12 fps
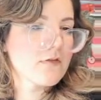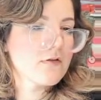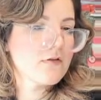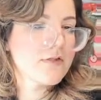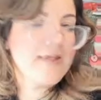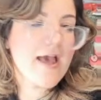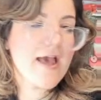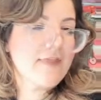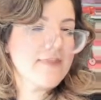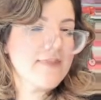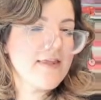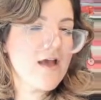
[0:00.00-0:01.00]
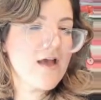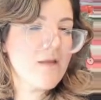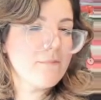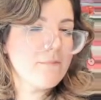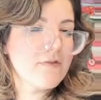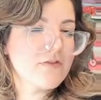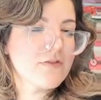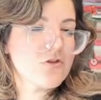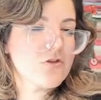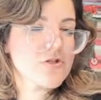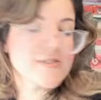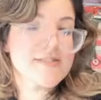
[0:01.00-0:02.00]
Yeah,
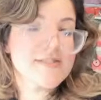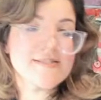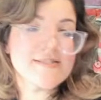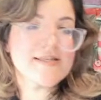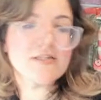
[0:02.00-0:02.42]
this is like